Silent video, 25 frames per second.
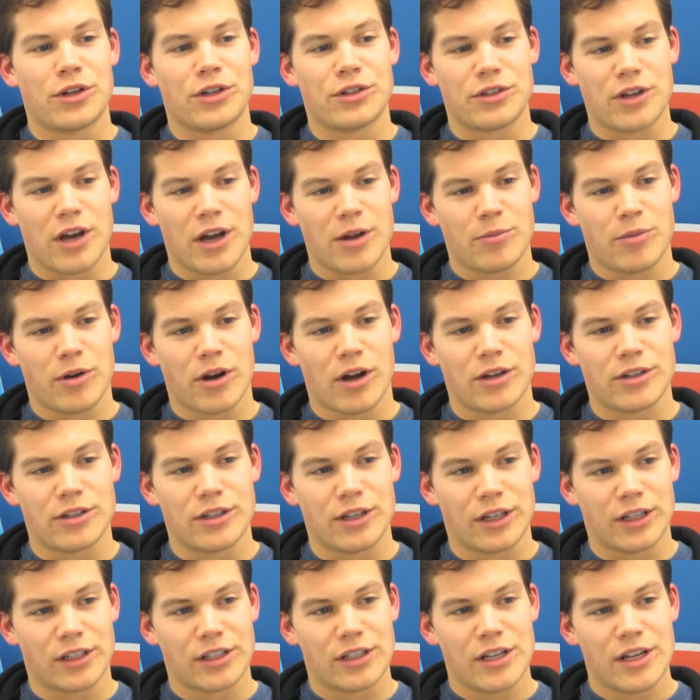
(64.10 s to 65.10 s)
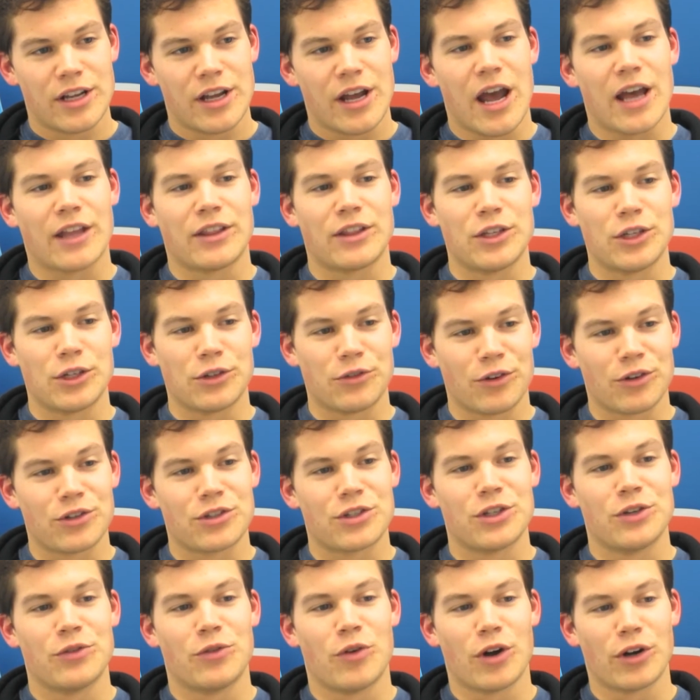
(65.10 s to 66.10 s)
design project at the
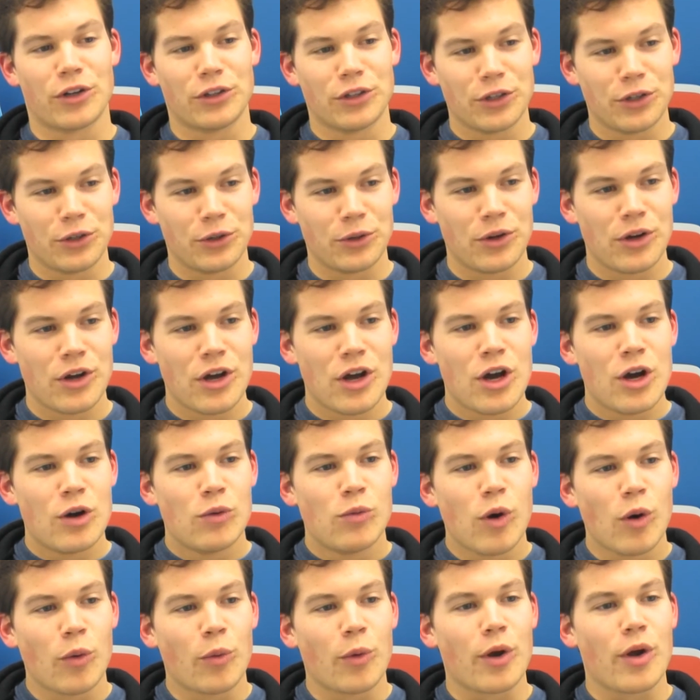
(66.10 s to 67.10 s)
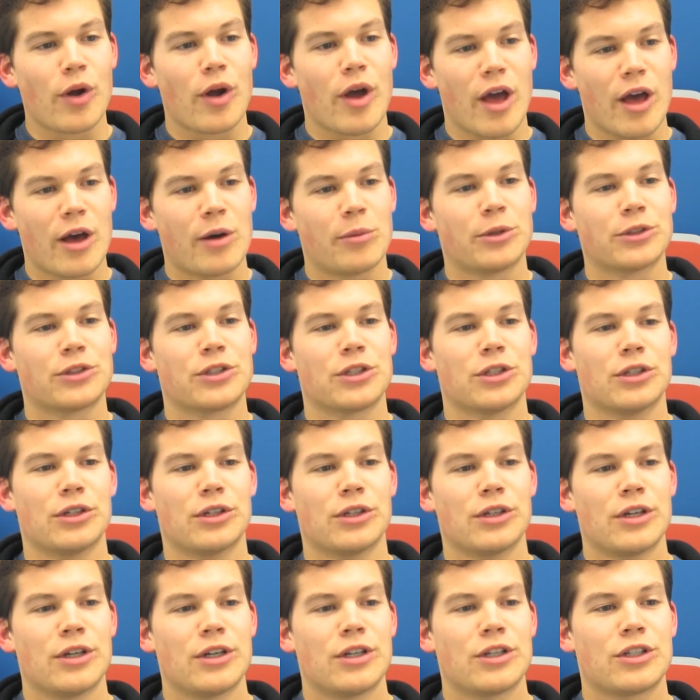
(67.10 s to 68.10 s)
University of Waterloo, where we were able
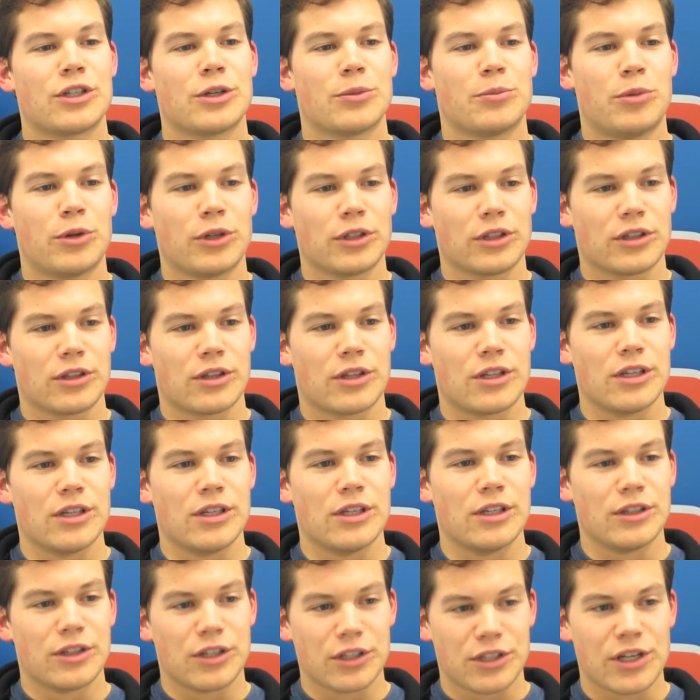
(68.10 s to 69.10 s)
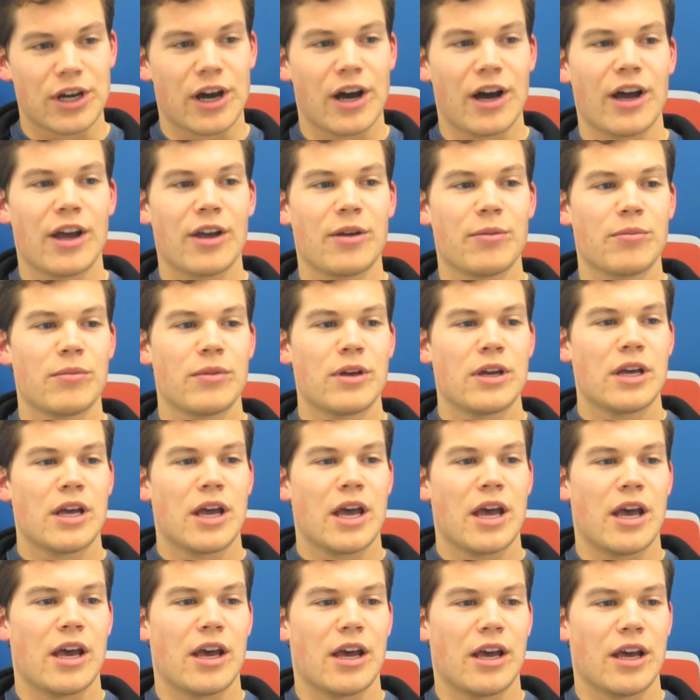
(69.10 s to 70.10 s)
to, to put the, the time
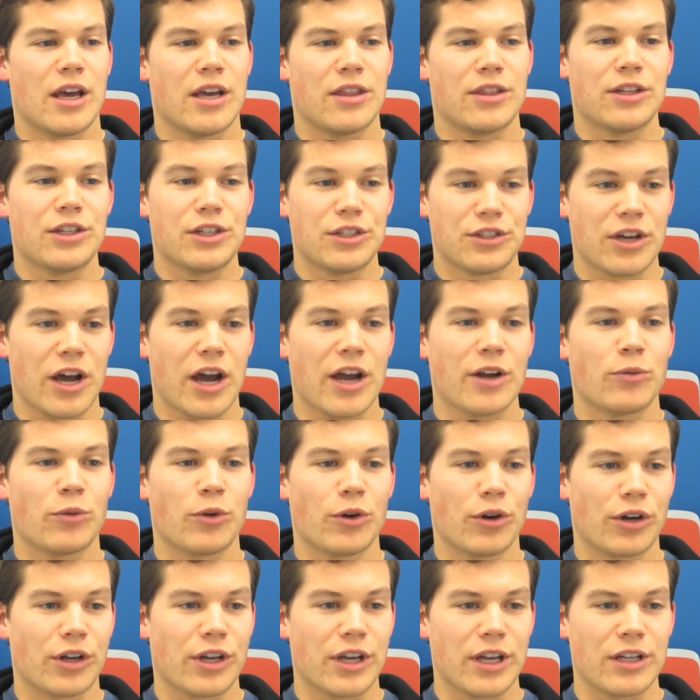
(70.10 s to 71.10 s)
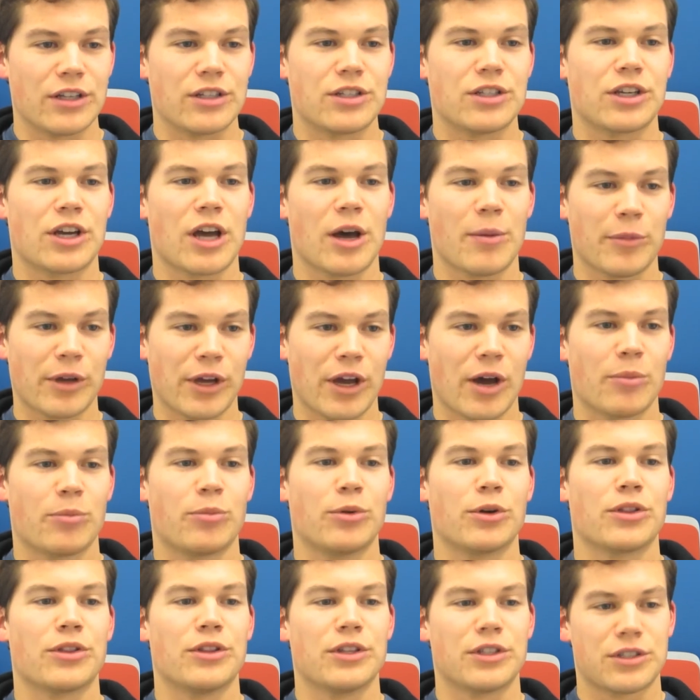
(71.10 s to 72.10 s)
and, uh, and the design work into coming up
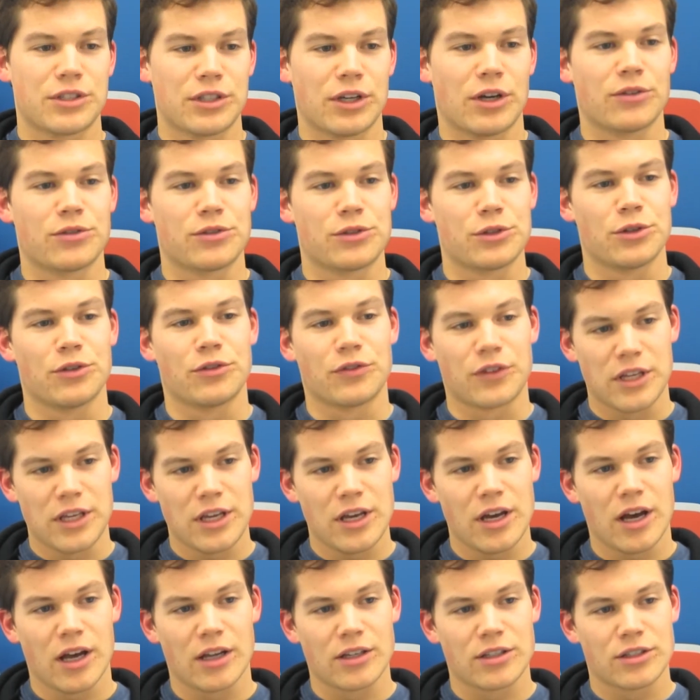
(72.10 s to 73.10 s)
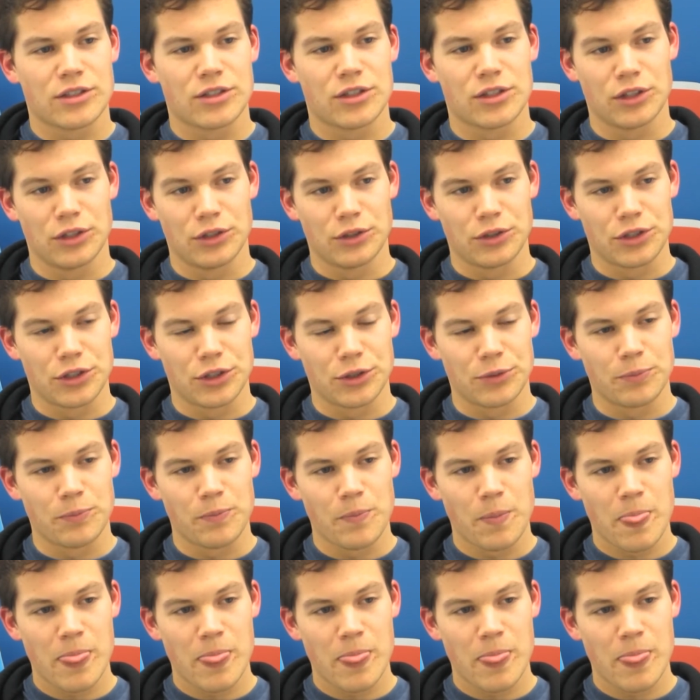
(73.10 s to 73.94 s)
with this self-serve kiosk solution.